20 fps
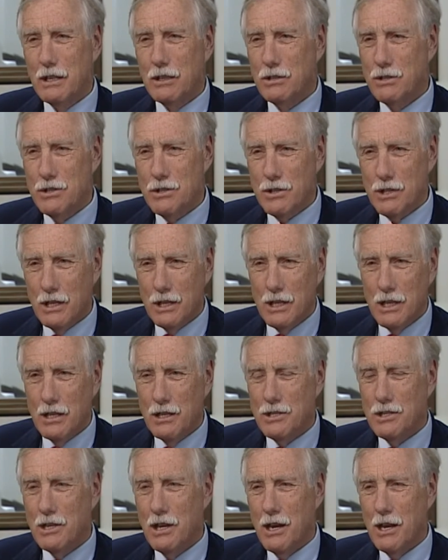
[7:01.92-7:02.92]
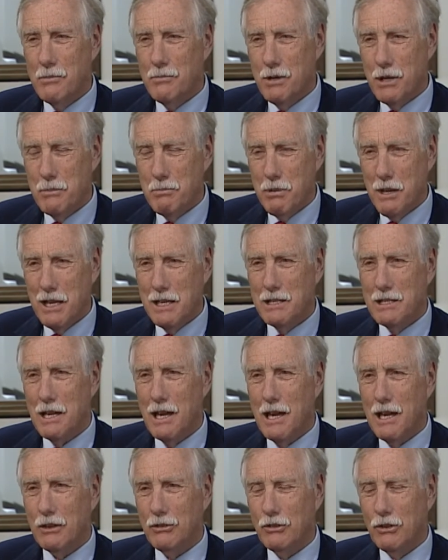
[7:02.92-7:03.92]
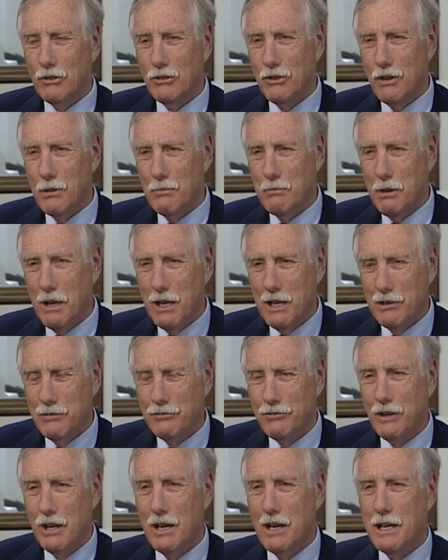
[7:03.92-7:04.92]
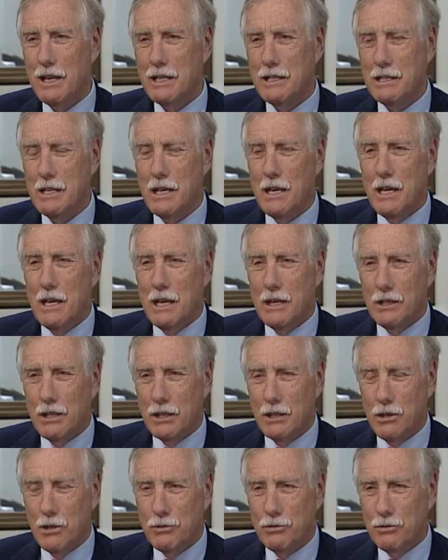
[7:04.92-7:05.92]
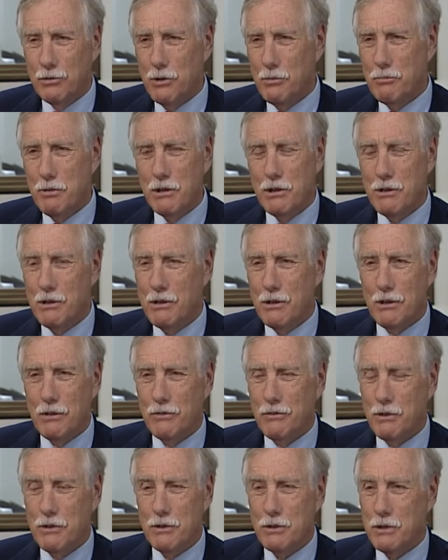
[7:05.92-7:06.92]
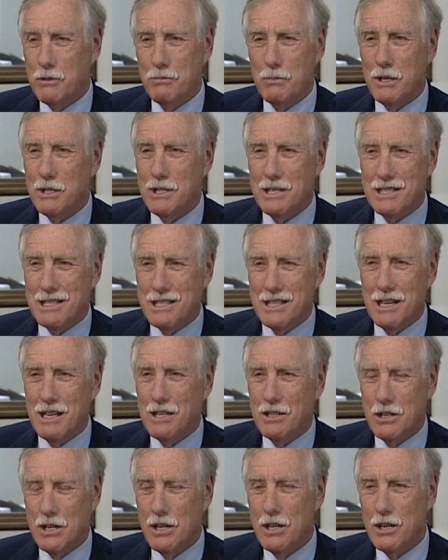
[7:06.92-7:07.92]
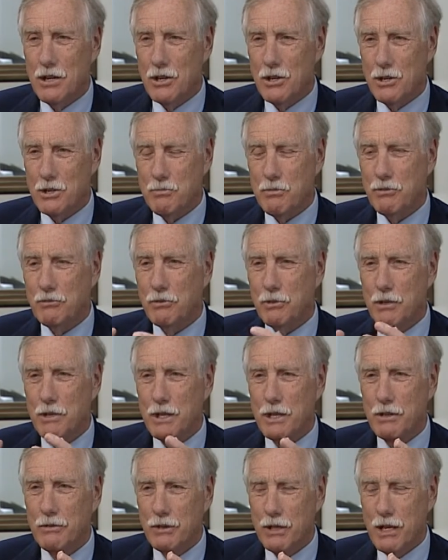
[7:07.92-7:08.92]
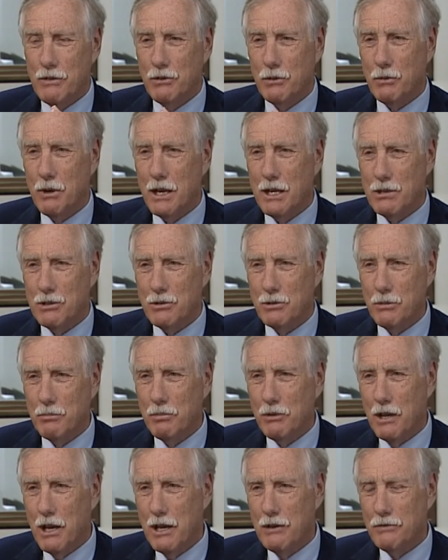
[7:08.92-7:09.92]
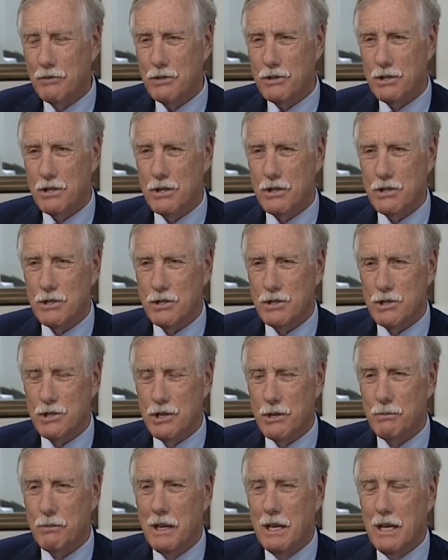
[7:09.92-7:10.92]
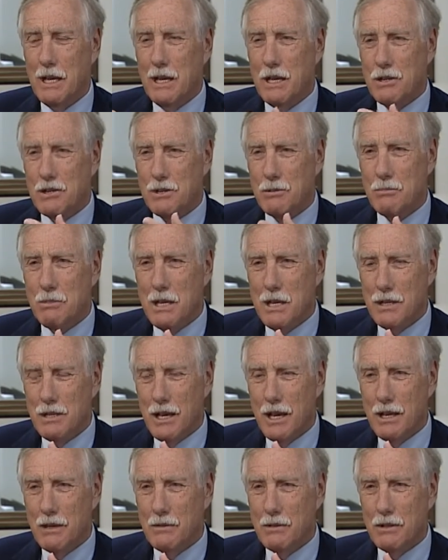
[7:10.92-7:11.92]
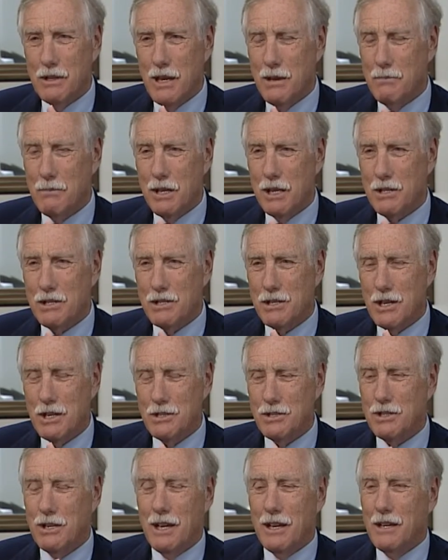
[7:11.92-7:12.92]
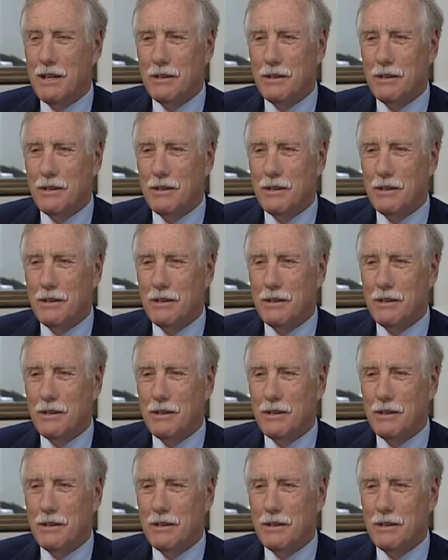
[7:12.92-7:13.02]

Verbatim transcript: English, they get a job, they pay taxes, they pay a fine, they go through a period of as much as 10 years before they even have a right to apply for citizenship. To me, that, that makes sense.